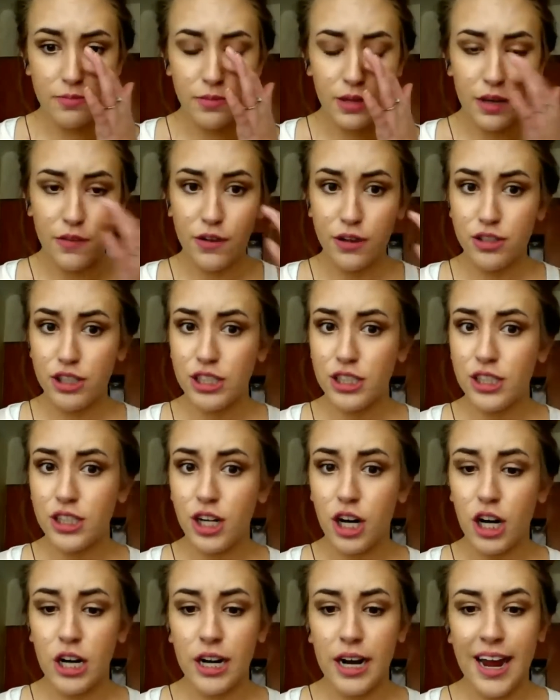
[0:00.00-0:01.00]
If you just
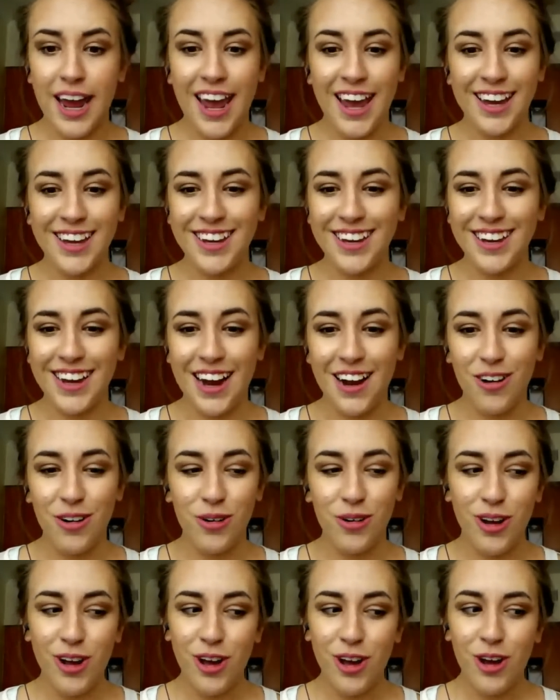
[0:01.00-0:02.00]
start hanging out